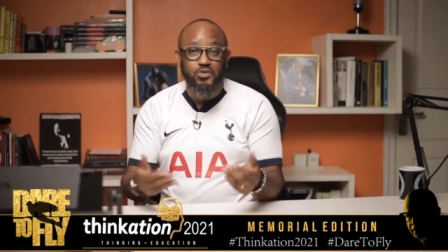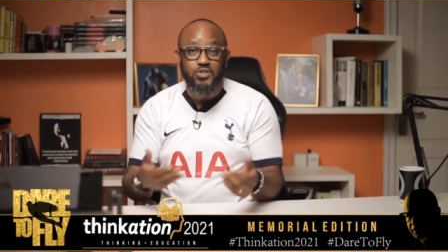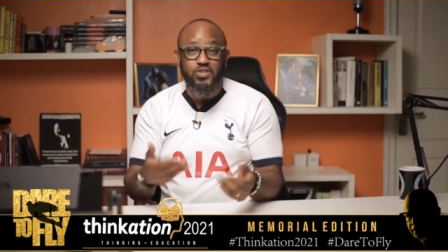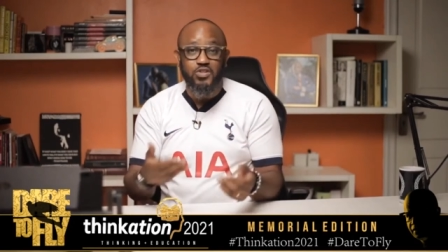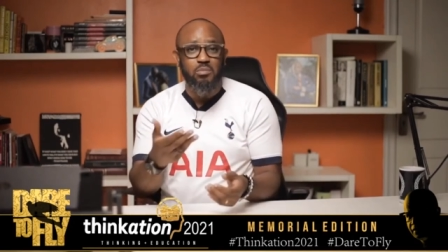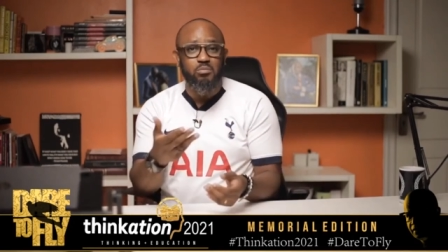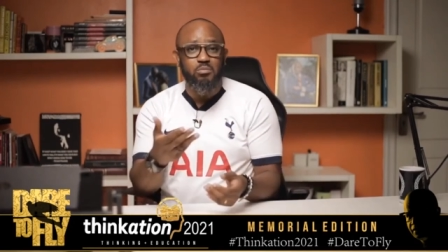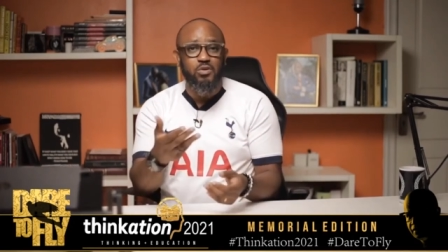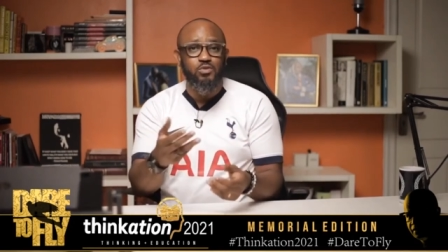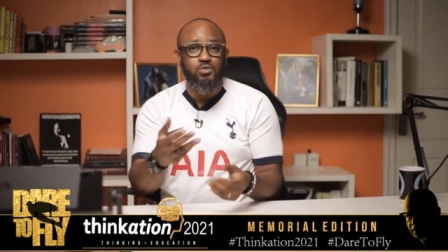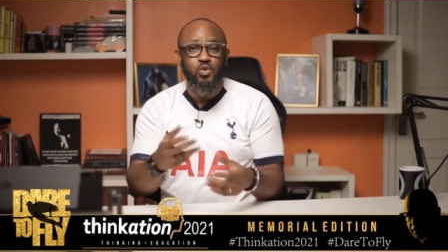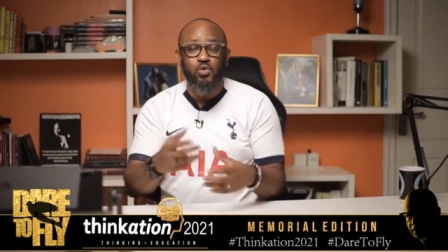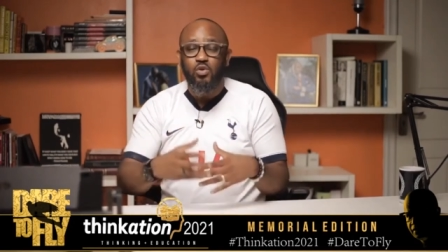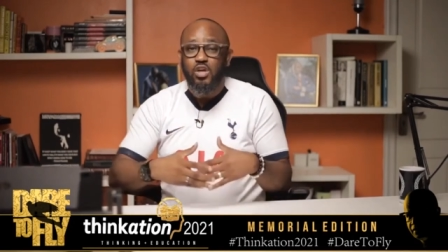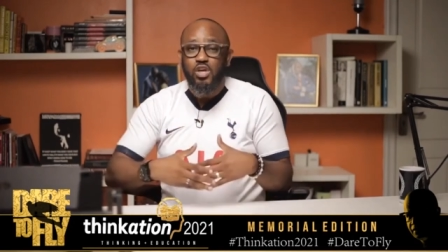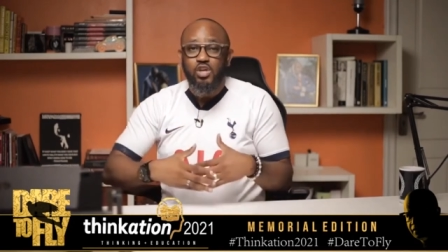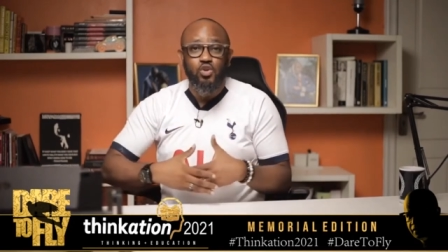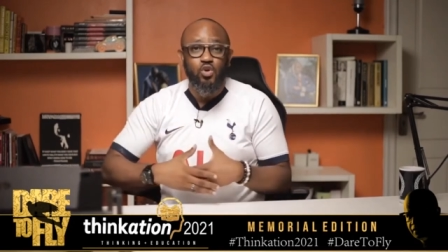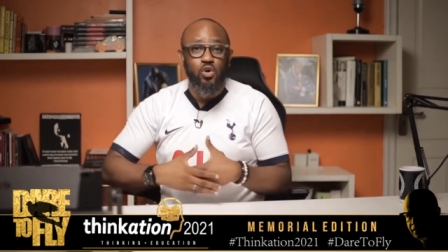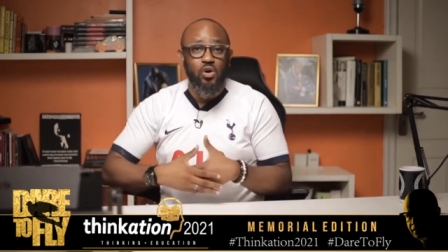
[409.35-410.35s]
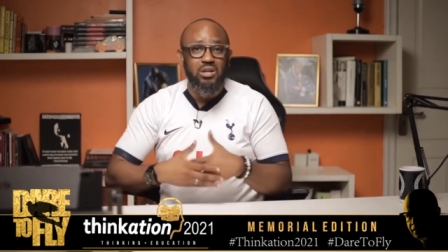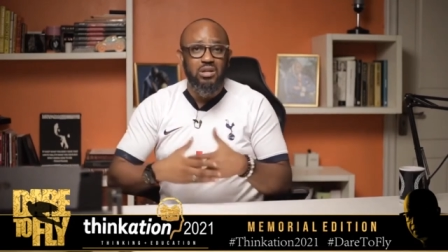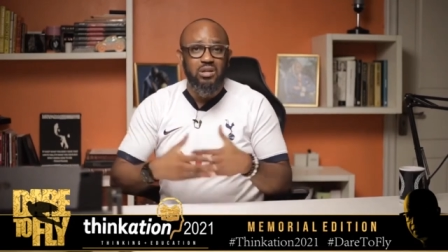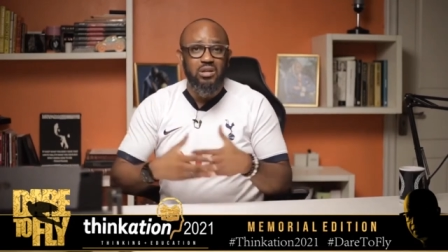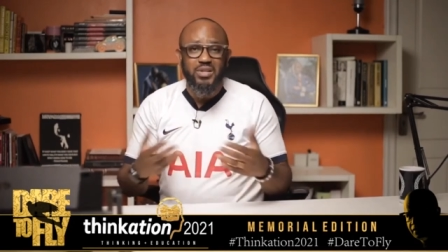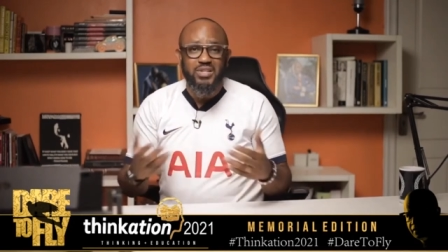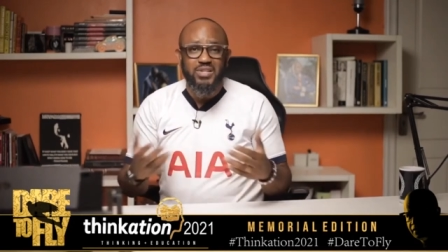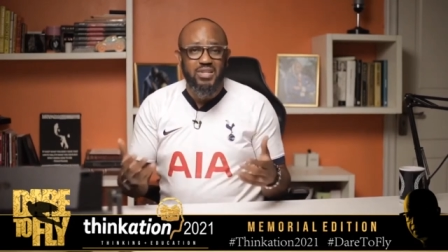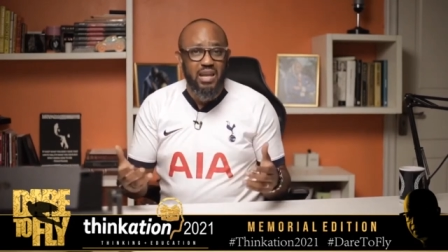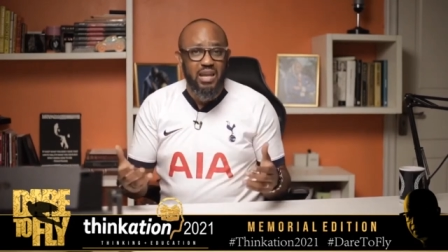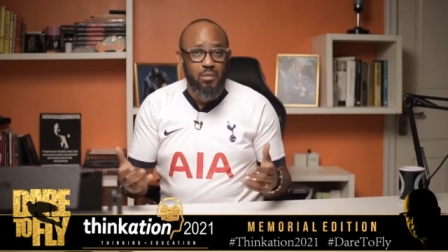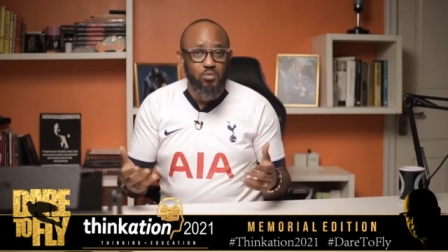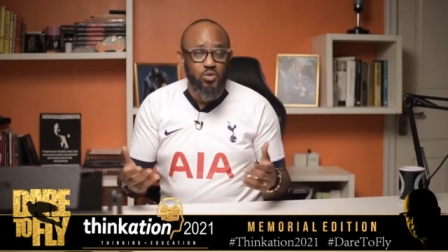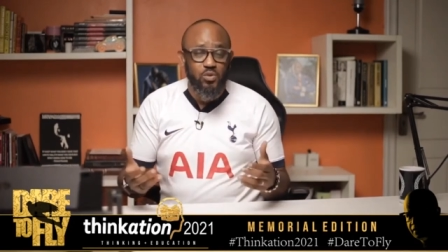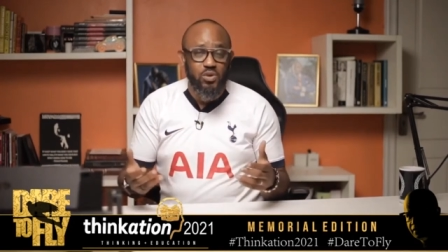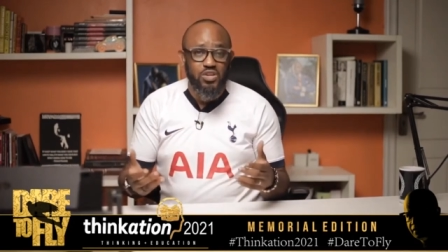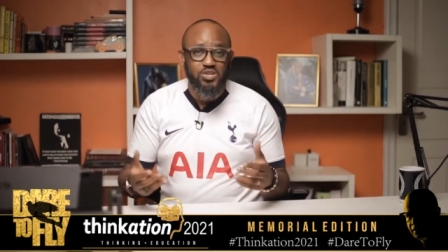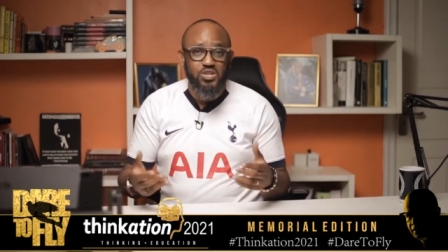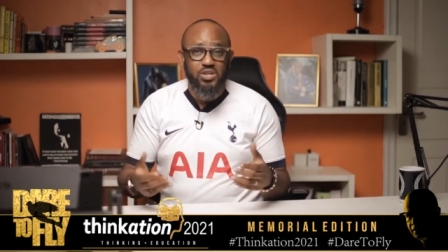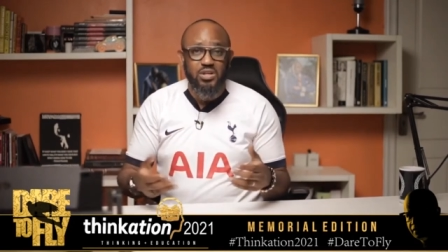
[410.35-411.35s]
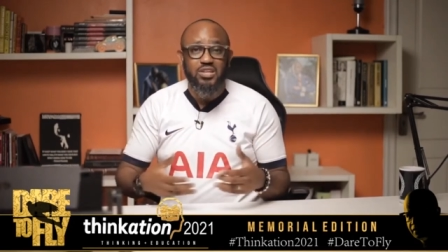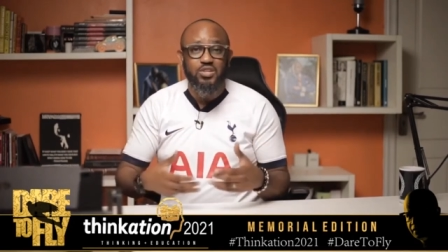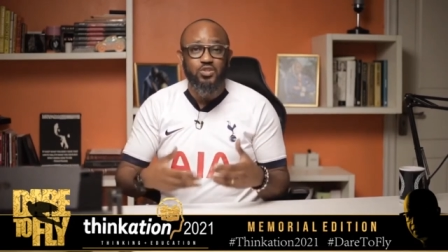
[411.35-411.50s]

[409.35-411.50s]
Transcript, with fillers: For some of you, your unlimited ammunition